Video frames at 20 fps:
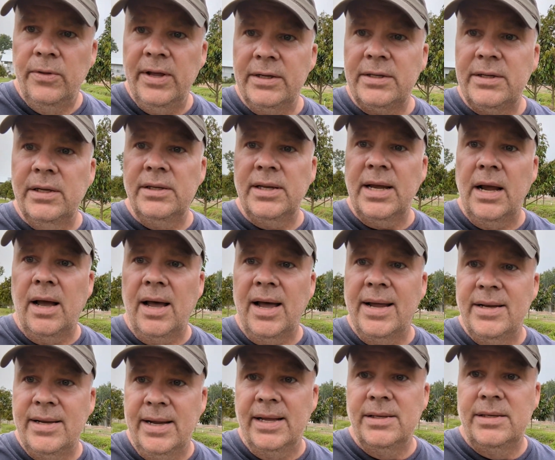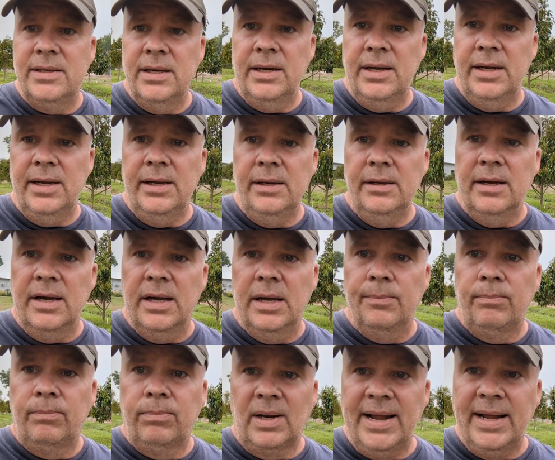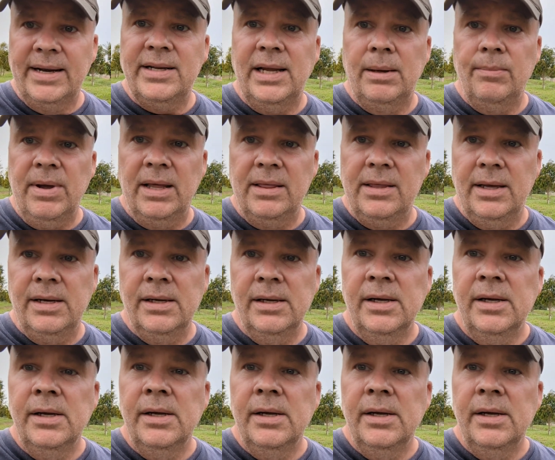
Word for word: this is a high density uh, planting method